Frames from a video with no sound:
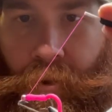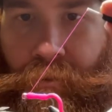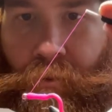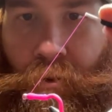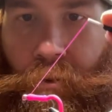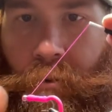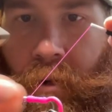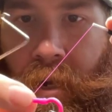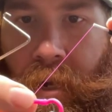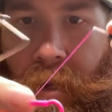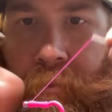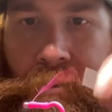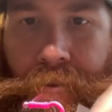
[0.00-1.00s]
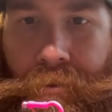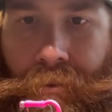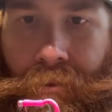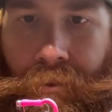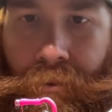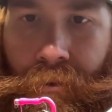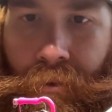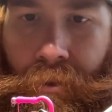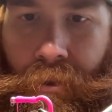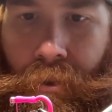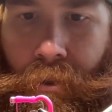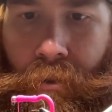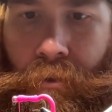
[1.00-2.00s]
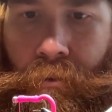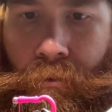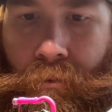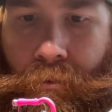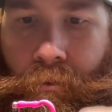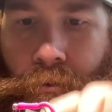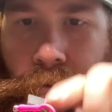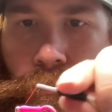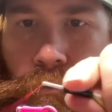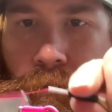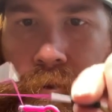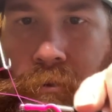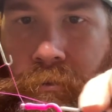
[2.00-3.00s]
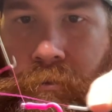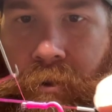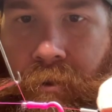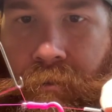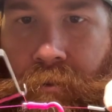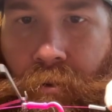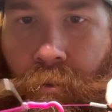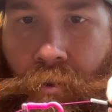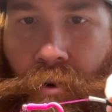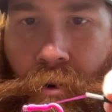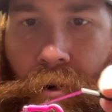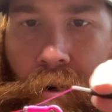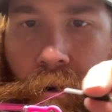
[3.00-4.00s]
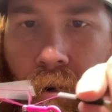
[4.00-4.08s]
4 wraps, and then do 3 or 4 more.